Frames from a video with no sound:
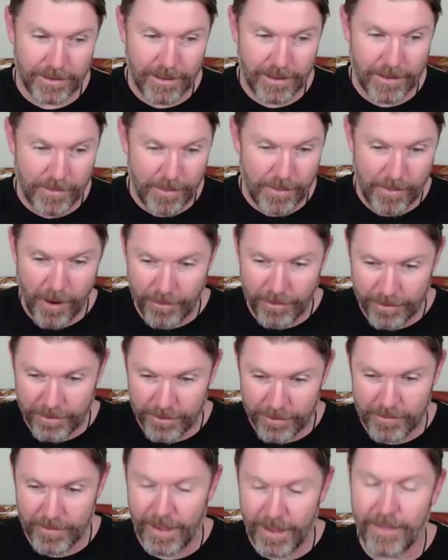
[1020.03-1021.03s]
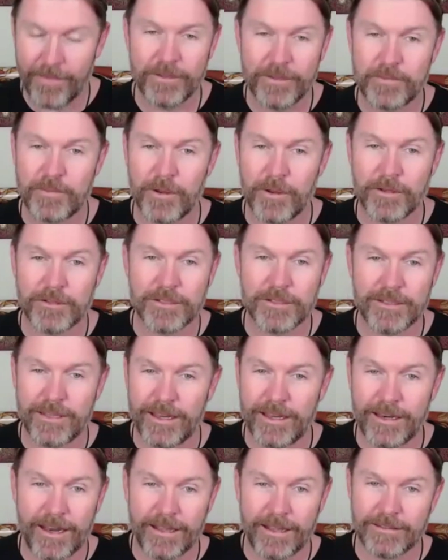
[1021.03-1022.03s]
they promote them, and this person
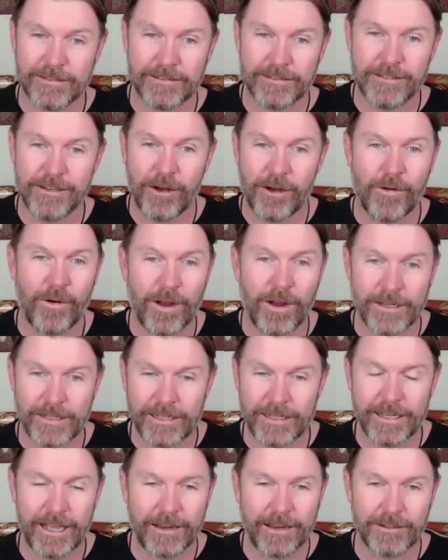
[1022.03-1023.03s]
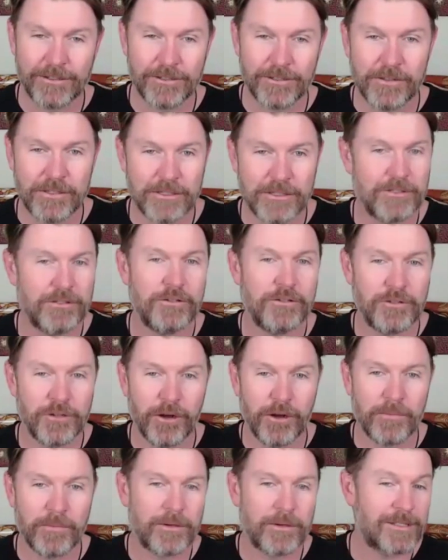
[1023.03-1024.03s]
then has no idea how to do this new
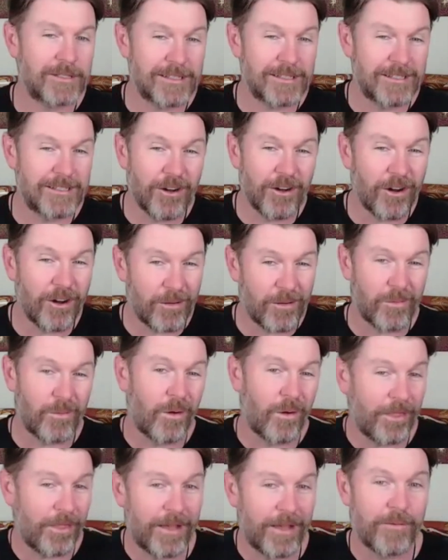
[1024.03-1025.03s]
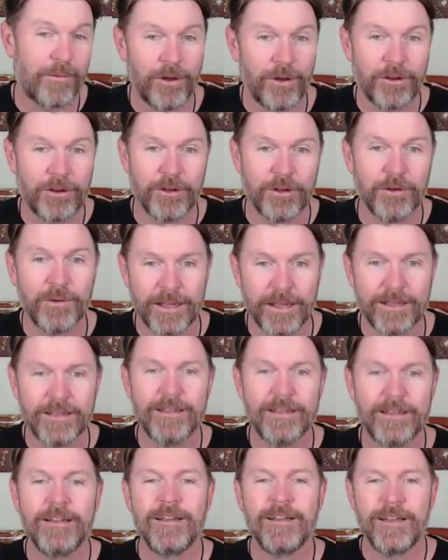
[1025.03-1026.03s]
job because it's not what they were
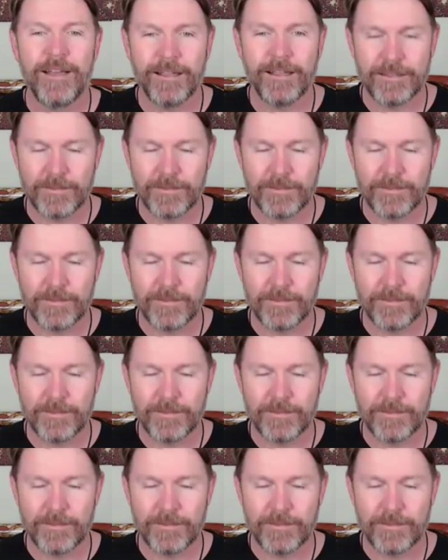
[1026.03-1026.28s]
doing. It's